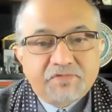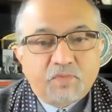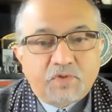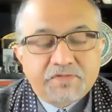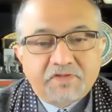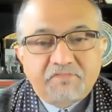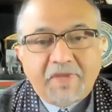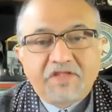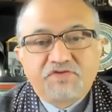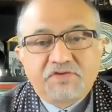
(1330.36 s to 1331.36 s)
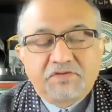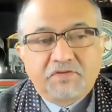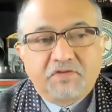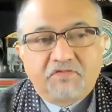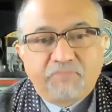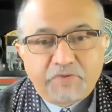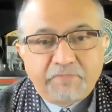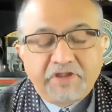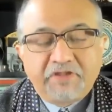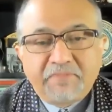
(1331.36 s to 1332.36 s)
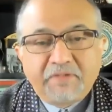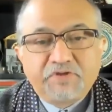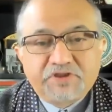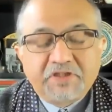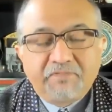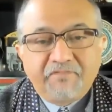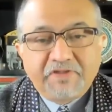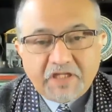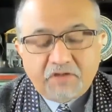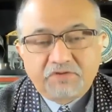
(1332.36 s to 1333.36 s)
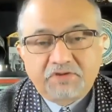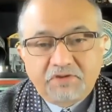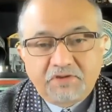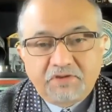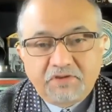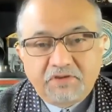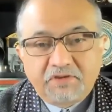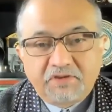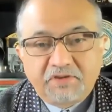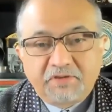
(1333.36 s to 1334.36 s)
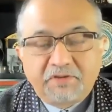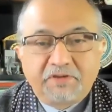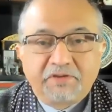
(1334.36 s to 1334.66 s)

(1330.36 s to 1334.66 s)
was expansion of permanent membership without the